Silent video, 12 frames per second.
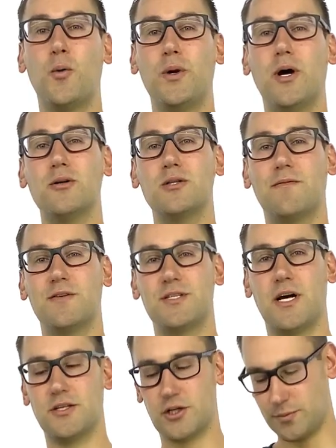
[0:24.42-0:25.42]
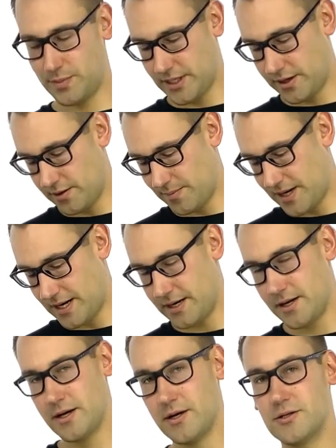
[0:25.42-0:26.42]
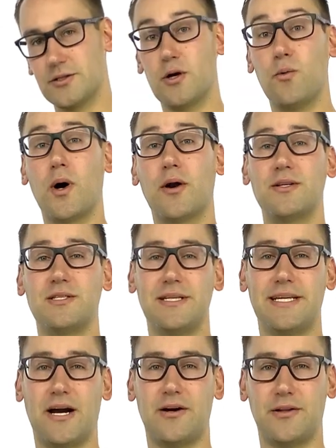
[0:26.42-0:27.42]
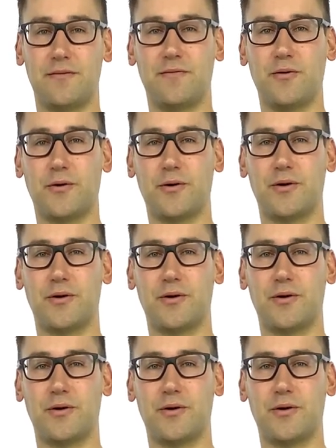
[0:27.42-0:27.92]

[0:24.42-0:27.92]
We also have a saucer to put under the pot, so that water doesn't leak out into the floor.